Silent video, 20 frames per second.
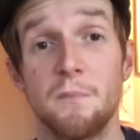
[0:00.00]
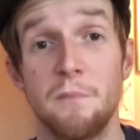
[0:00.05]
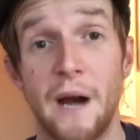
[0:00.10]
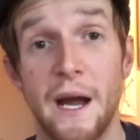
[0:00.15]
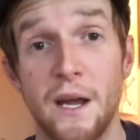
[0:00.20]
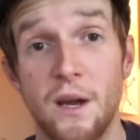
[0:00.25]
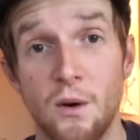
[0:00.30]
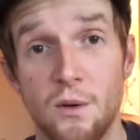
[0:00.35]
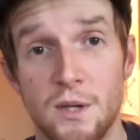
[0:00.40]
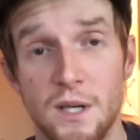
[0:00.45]

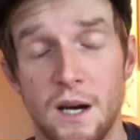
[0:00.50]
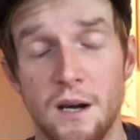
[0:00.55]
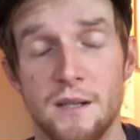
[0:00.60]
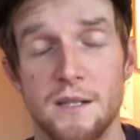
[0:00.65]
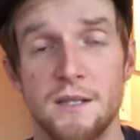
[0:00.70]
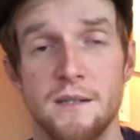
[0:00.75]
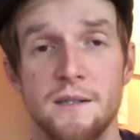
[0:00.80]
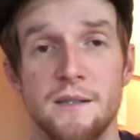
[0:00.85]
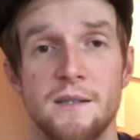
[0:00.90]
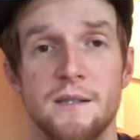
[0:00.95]

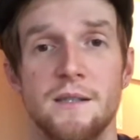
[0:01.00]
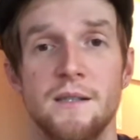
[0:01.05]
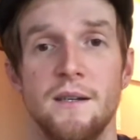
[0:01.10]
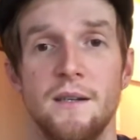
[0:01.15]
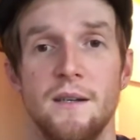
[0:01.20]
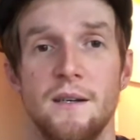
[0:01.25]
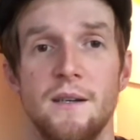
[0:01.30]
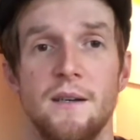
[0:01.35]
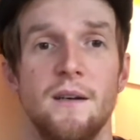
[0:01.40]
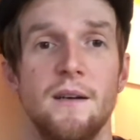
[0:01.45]
mycotoxins
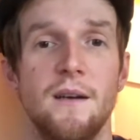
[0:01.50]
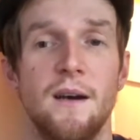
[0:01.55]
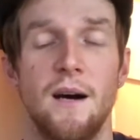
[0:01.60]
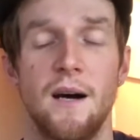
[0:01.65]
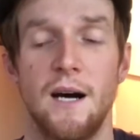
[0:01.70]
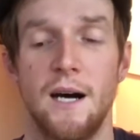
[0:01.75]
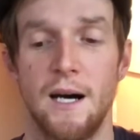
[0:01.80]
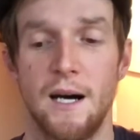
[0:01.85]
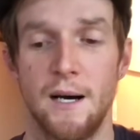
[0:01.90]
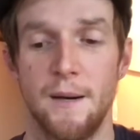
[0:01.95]

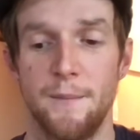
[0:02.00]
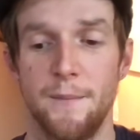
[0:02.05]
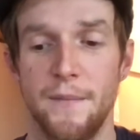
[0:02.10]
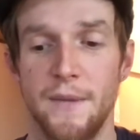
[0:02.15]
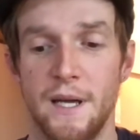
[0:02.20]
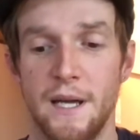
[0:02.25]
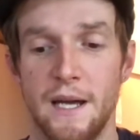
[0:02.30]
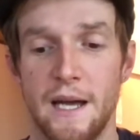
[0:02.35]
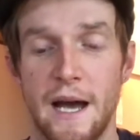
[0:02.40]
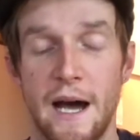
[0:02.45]
out